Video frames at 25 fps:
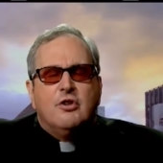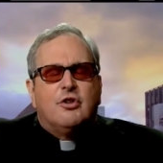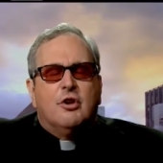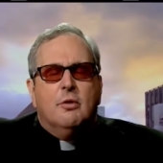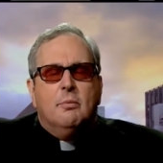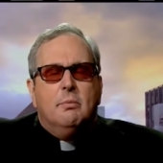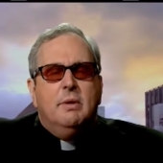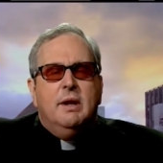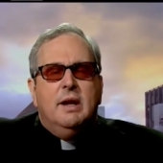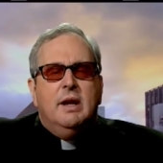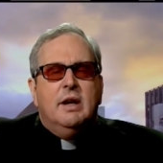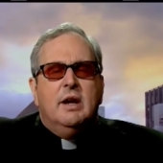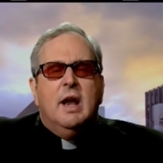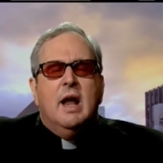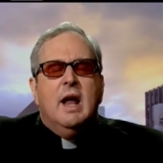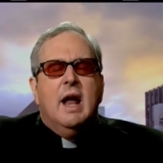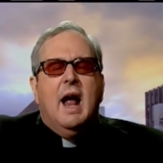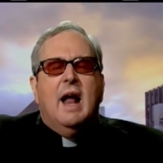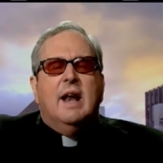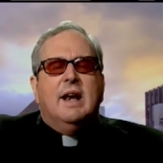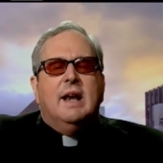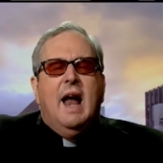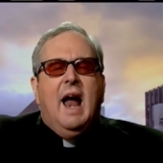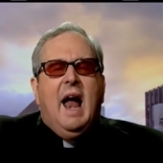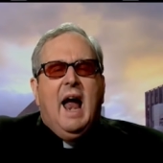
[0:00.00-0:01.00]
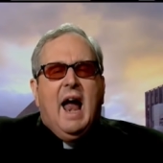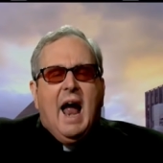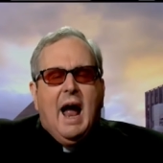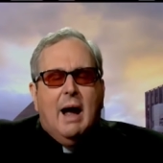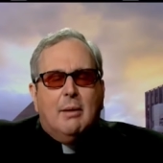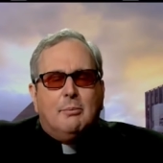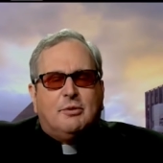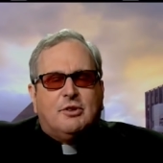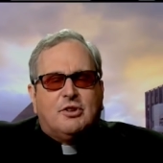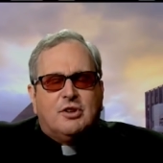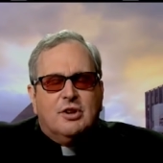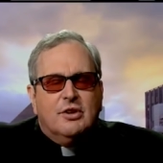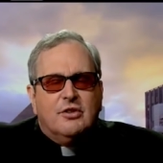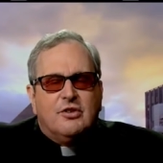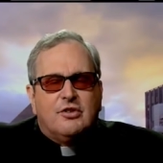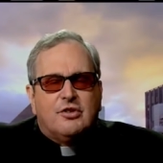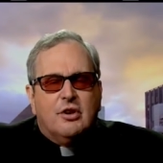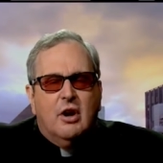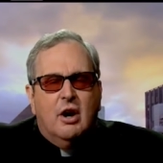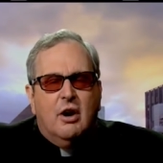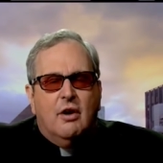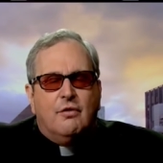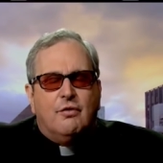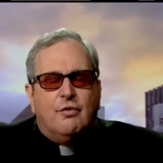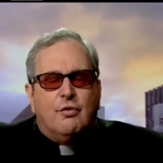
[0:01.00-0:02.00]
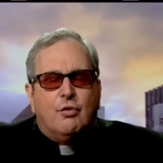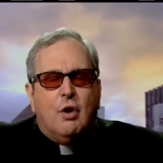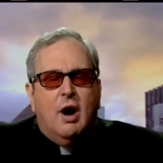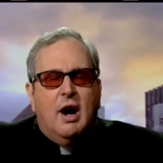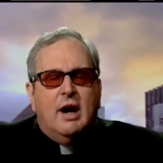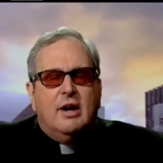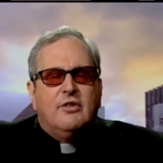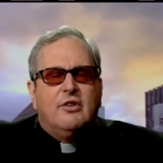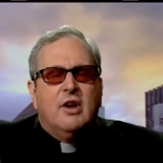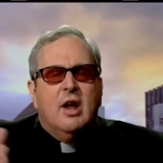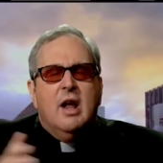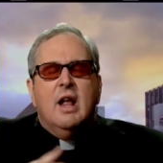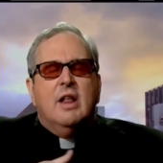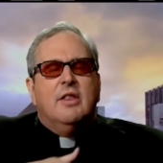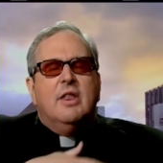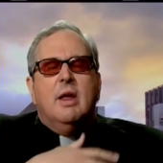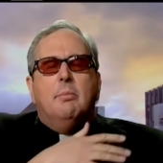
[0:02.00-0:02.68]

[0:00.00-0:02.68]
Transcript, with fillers: to mean an absence of rights.